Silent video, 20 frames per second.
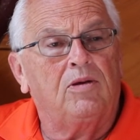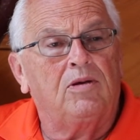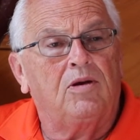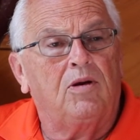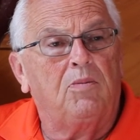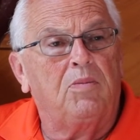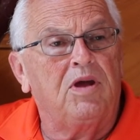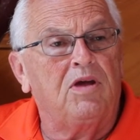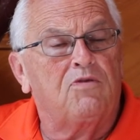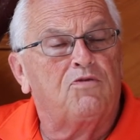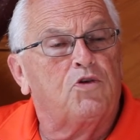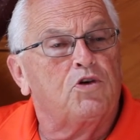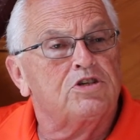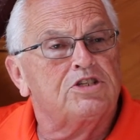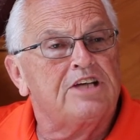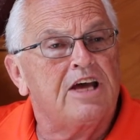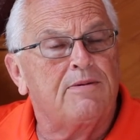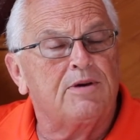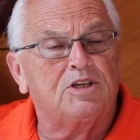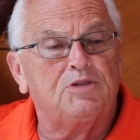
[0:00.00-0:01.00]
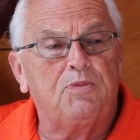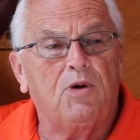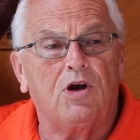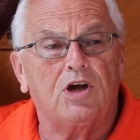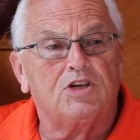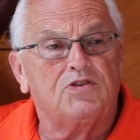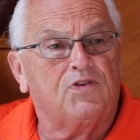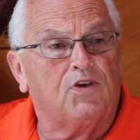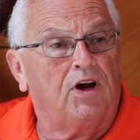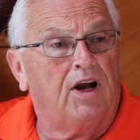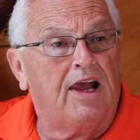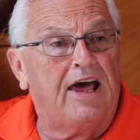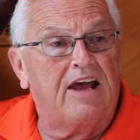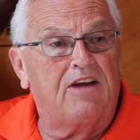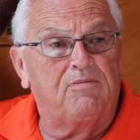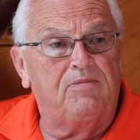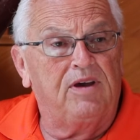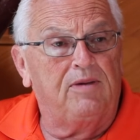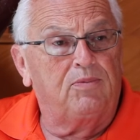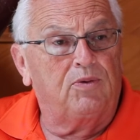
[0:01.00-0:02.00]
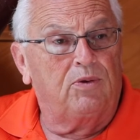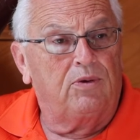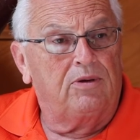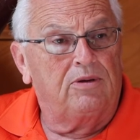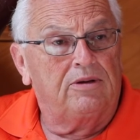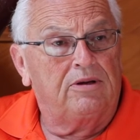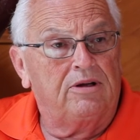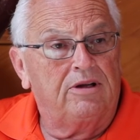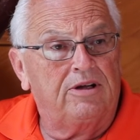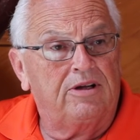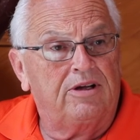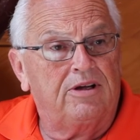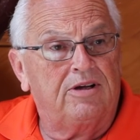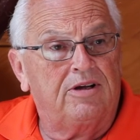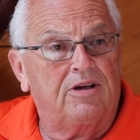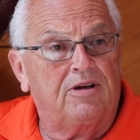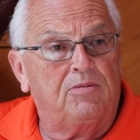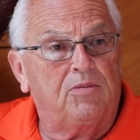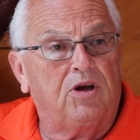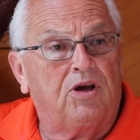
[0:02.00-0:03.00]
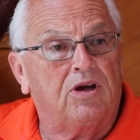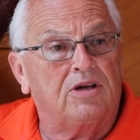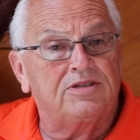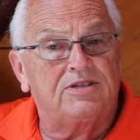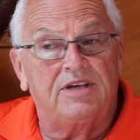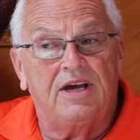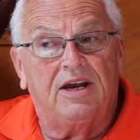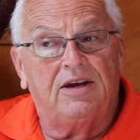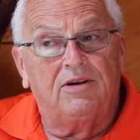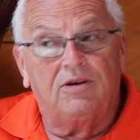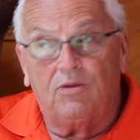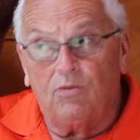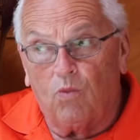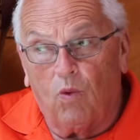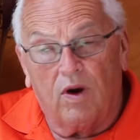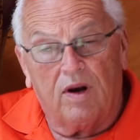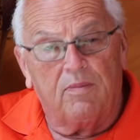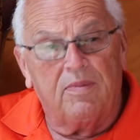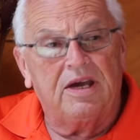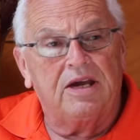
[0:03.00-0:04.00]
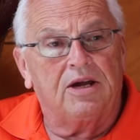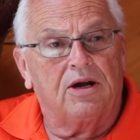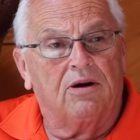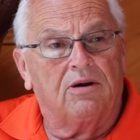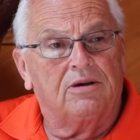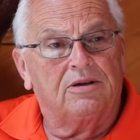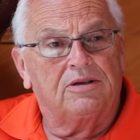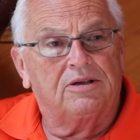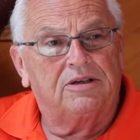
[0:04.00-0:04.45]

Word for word: It'll be a first-time experience for a lot of people because they want to be here.